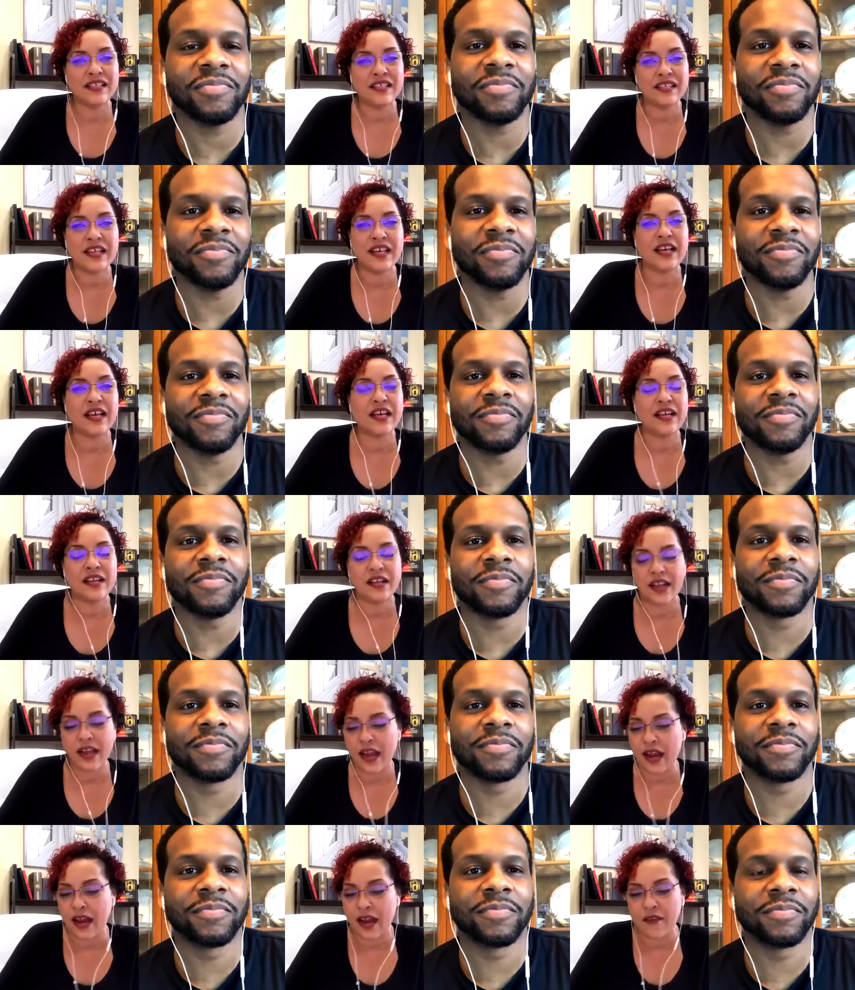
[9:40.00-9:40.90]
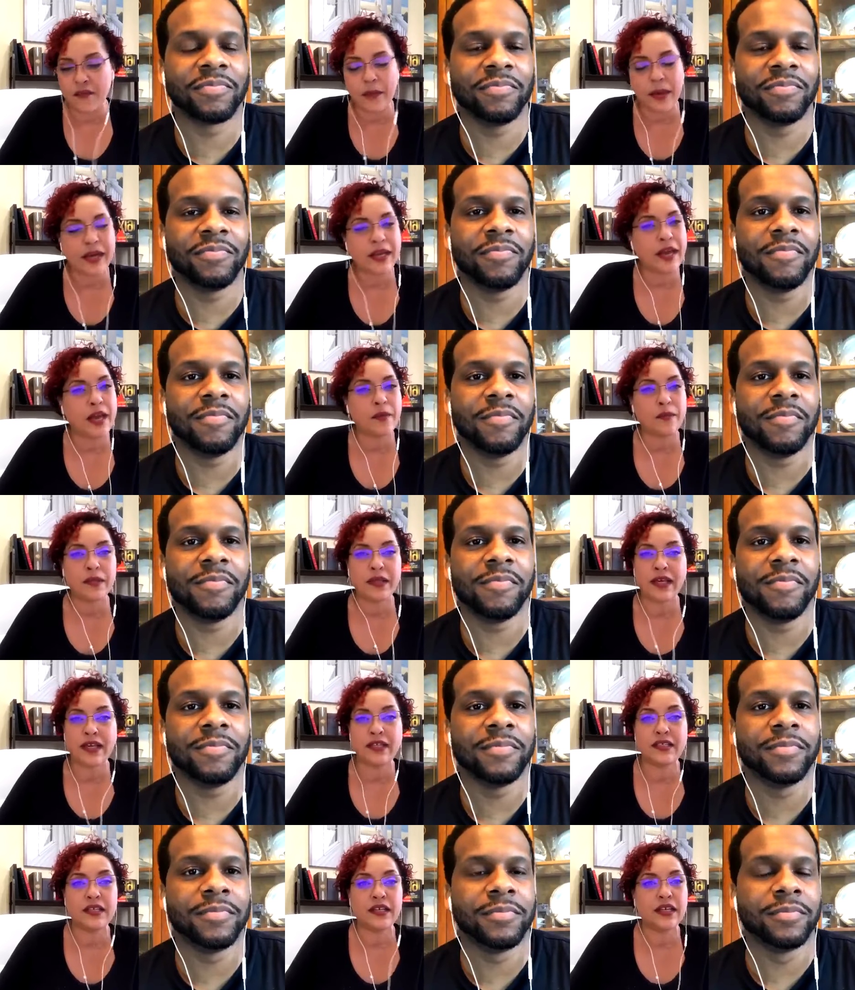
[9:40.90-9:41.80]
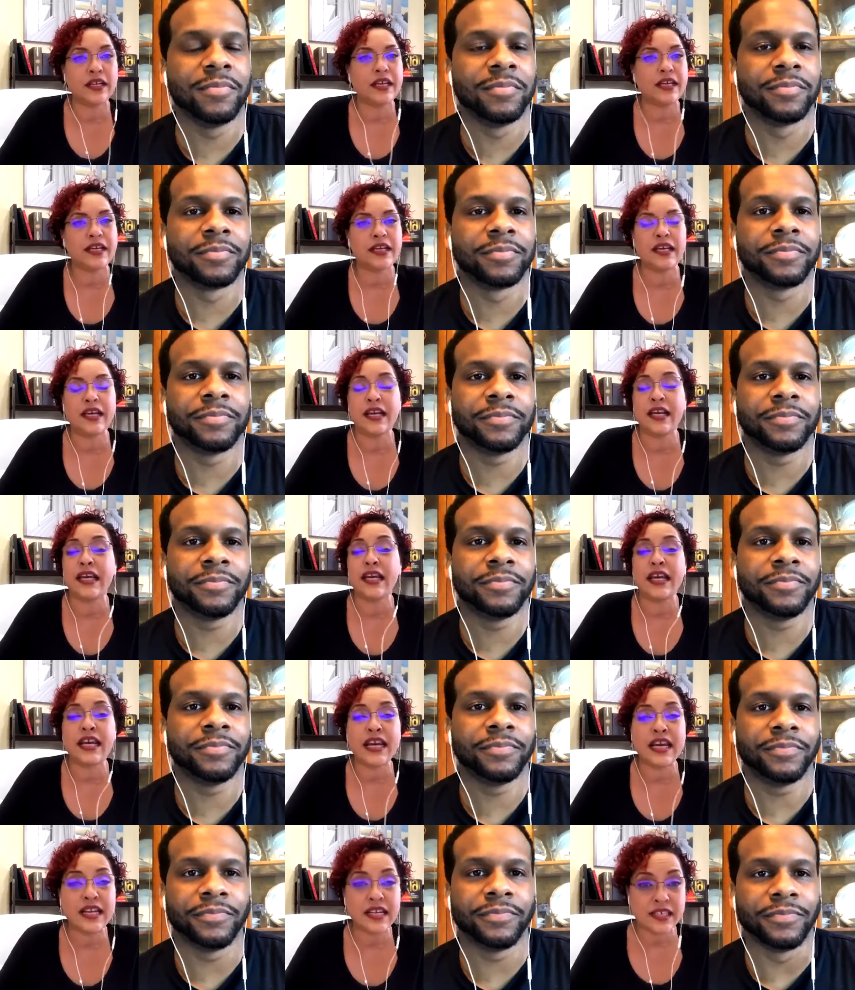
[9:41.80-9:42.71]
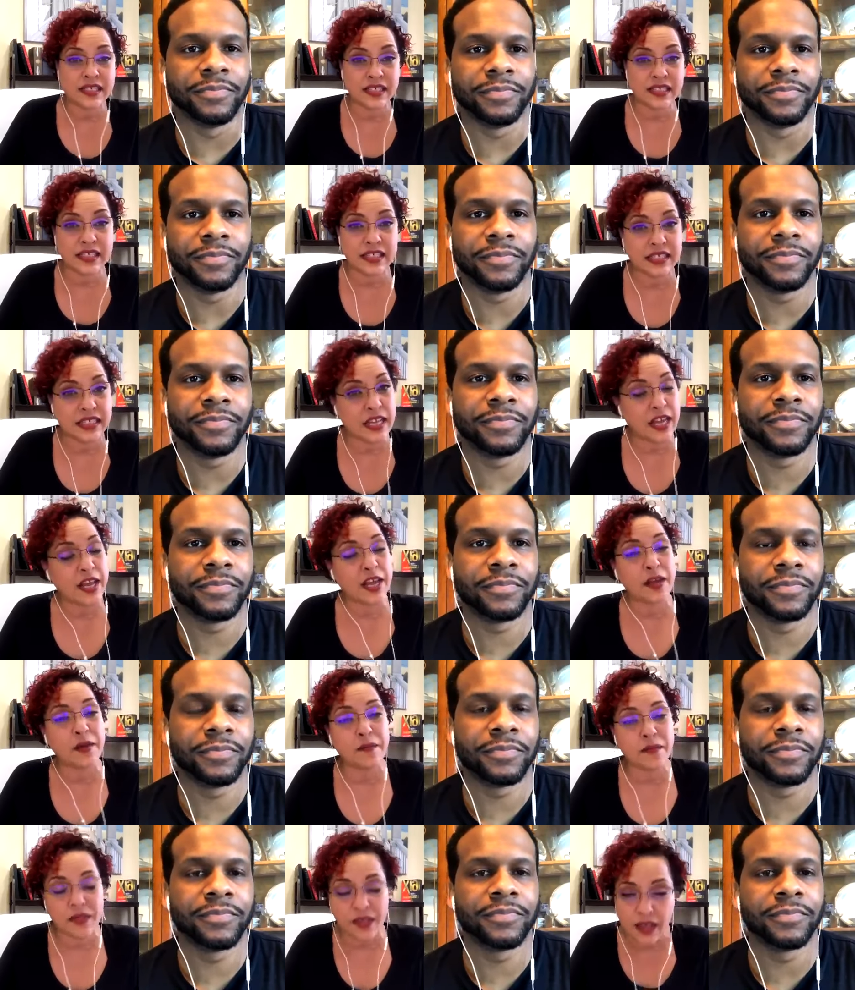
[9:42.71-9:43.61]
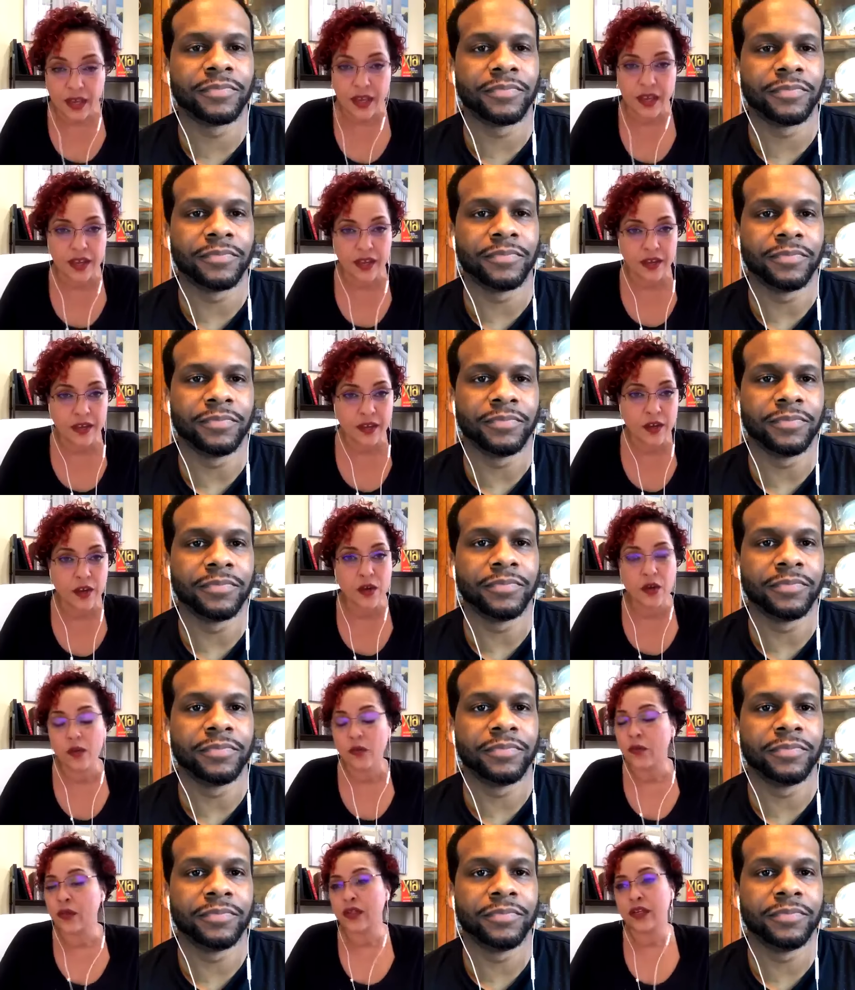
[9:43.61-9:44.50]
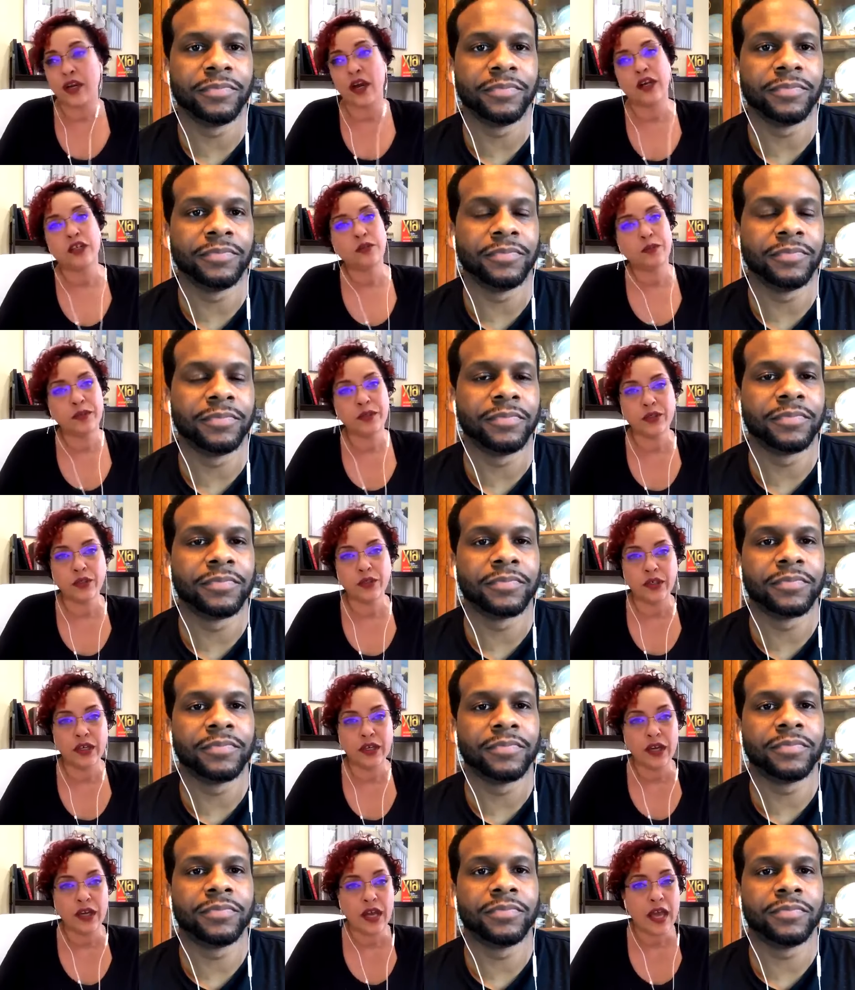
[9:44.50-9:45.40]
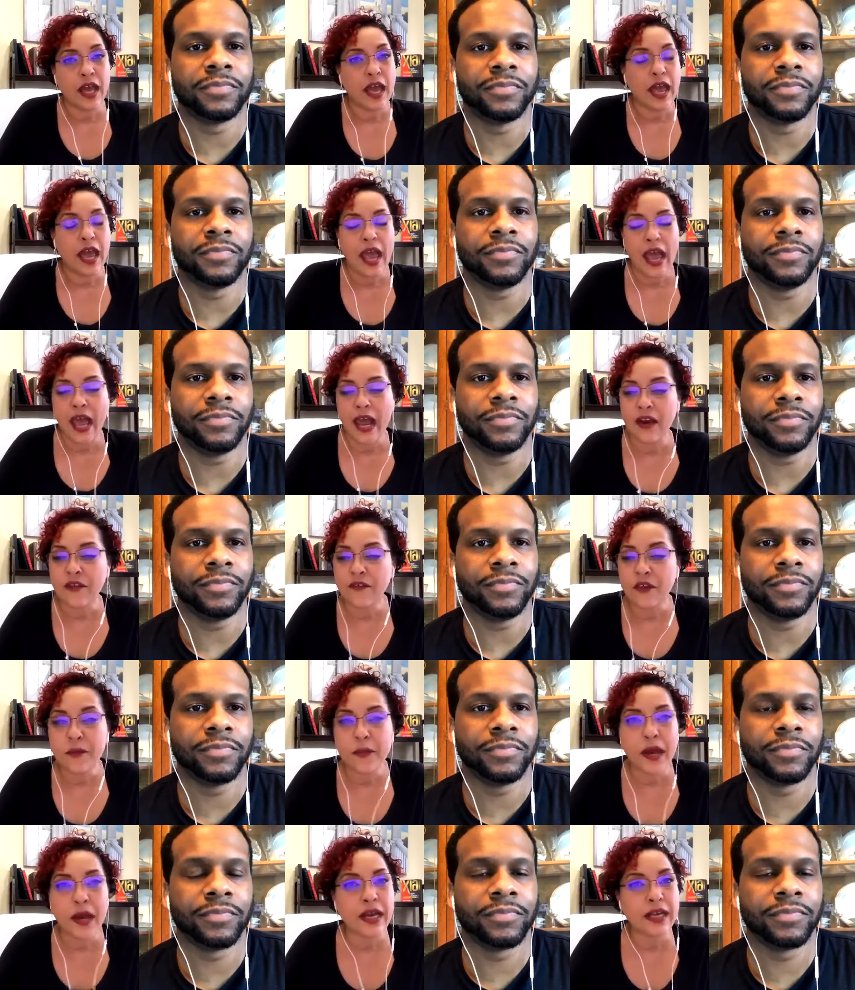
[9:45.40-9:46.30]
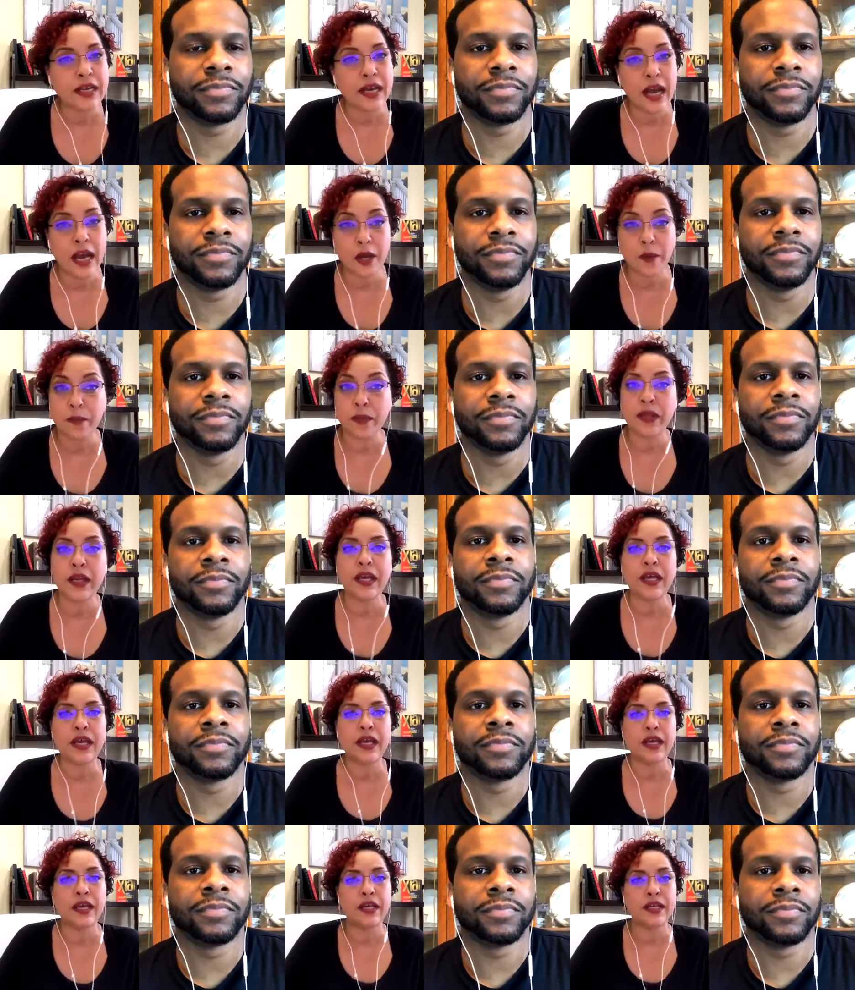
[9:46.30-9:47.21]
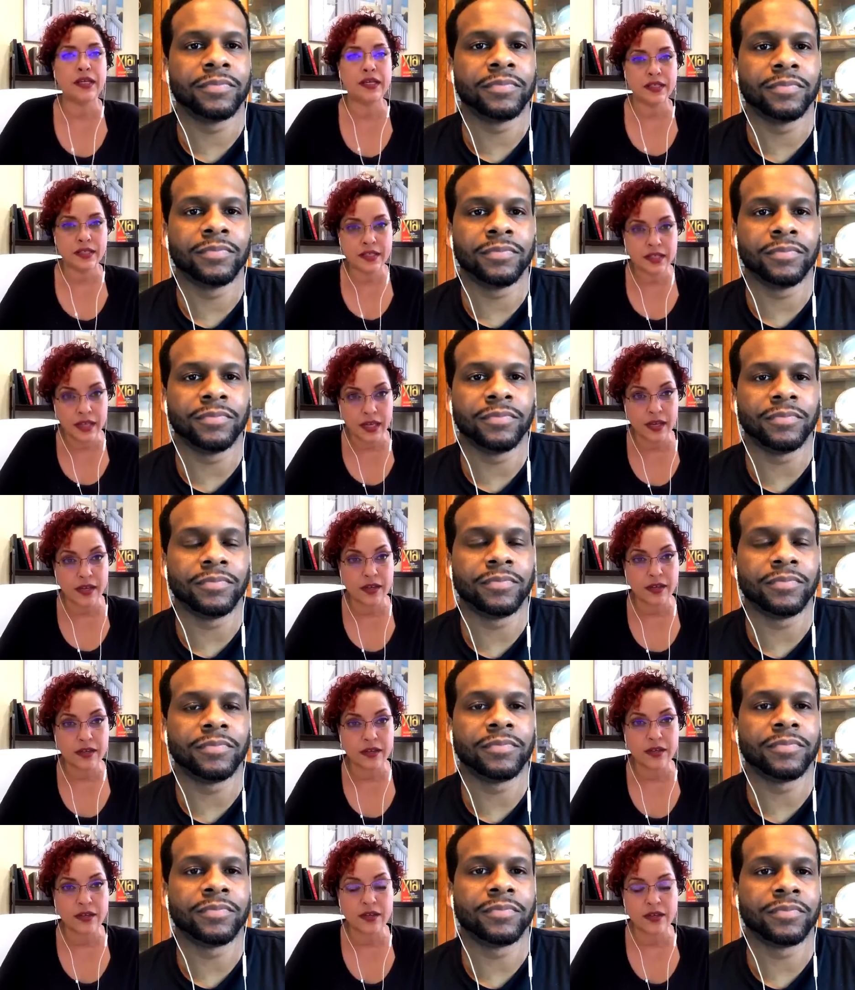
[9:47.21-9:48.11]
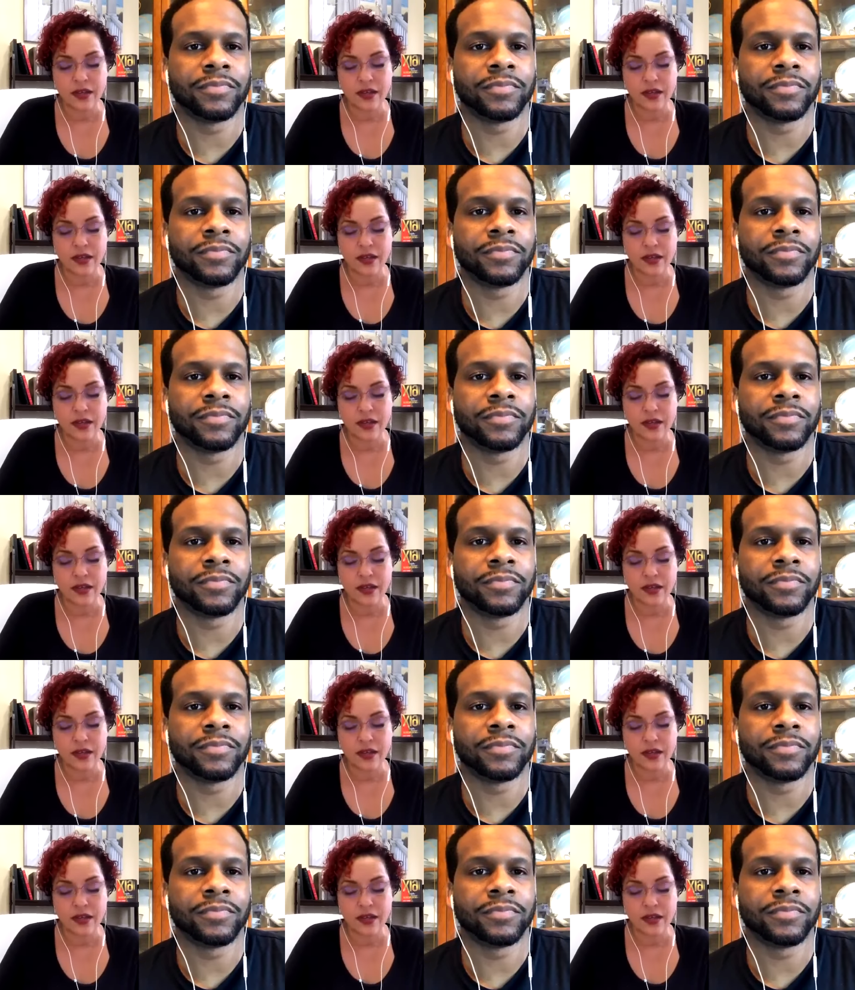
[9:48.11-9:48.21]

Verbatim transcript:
Speaker 1: said everybody got a plan until they get hit. It is the same thing with an entrepreneur. Everybody got a plan until